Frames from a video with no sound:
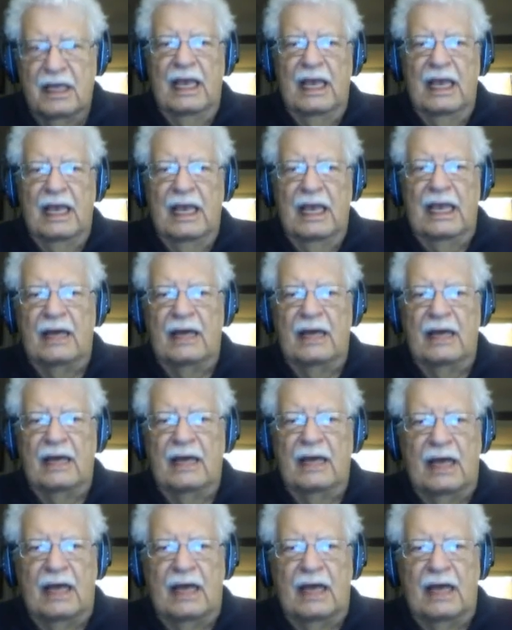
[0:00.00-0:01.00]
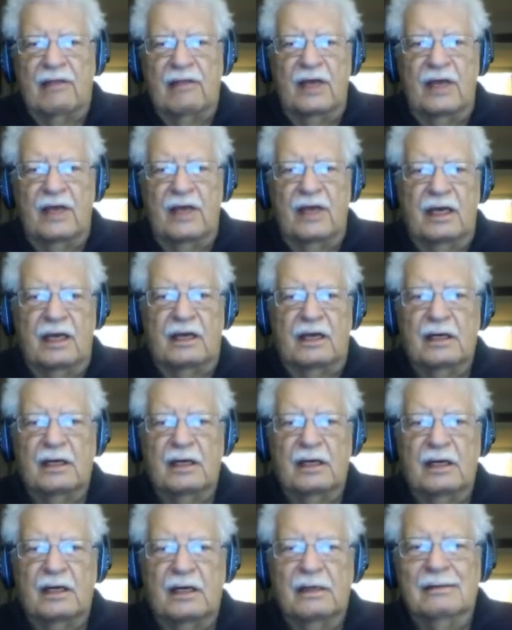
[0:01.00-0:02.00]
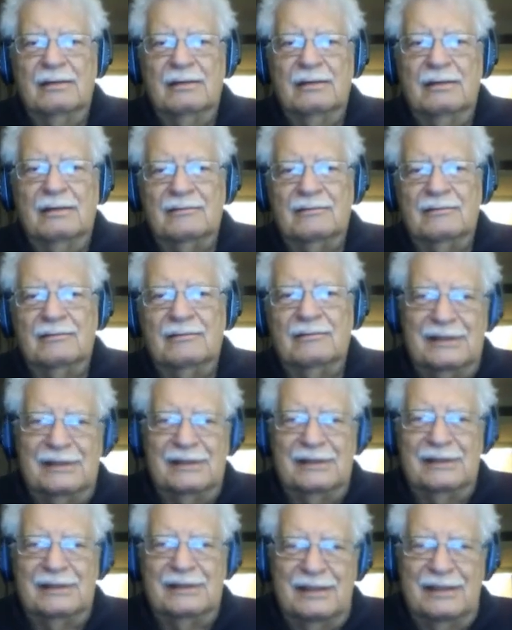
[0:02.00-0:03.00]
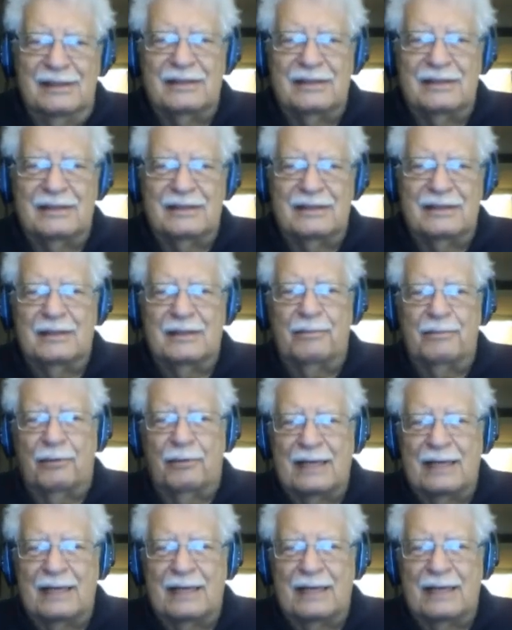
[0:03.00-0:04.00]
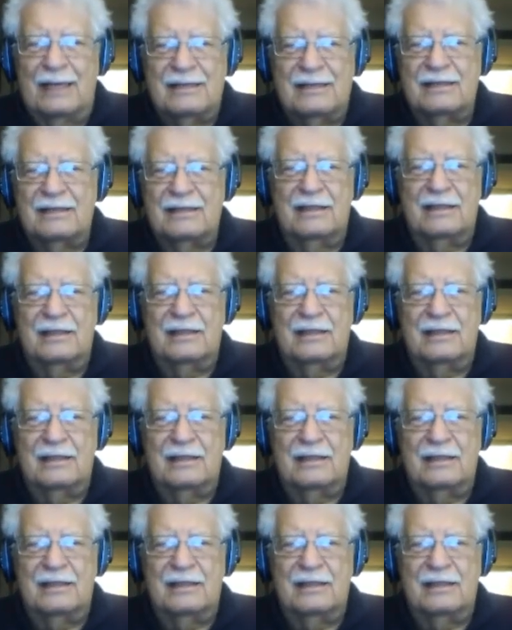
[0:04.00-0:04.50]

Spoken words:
and I think this is the process in its